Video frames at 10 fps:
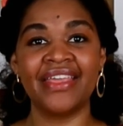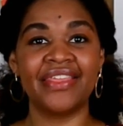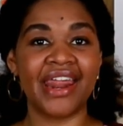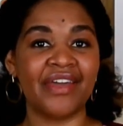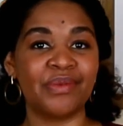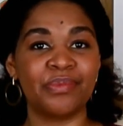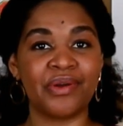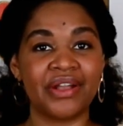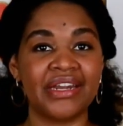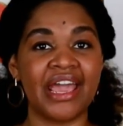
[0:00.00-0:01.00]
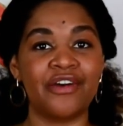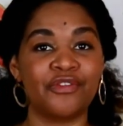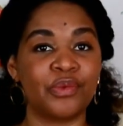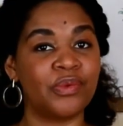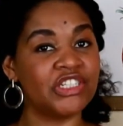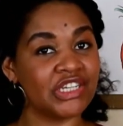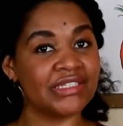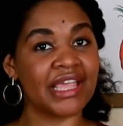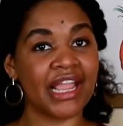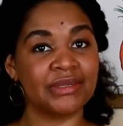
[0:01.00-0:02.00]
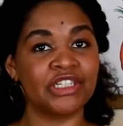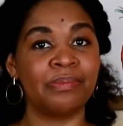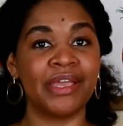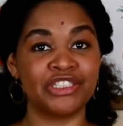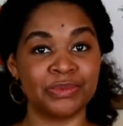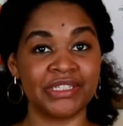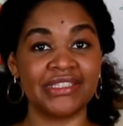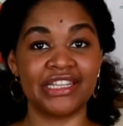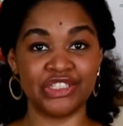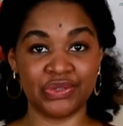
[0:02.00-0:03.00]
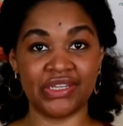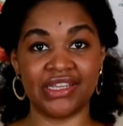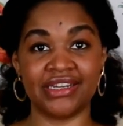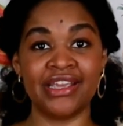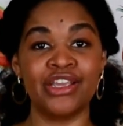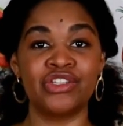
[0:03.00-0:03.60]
that have it broken down for which exact measurements that you need